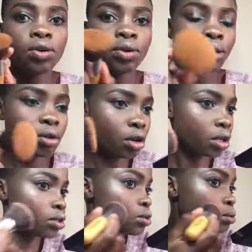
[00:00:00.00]
So we're
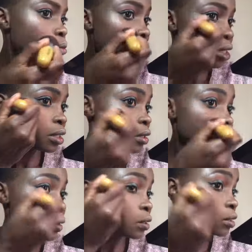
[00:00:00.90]
going to blend
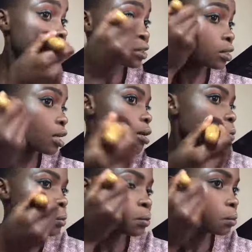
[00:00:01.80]
all this
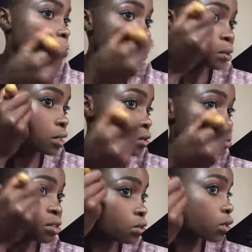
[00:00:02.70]
up, just
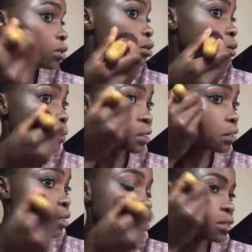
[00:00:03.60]
to make sure it don't look
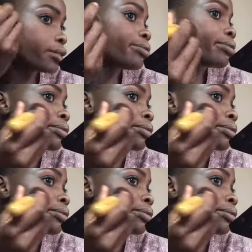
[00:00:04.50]
crazy.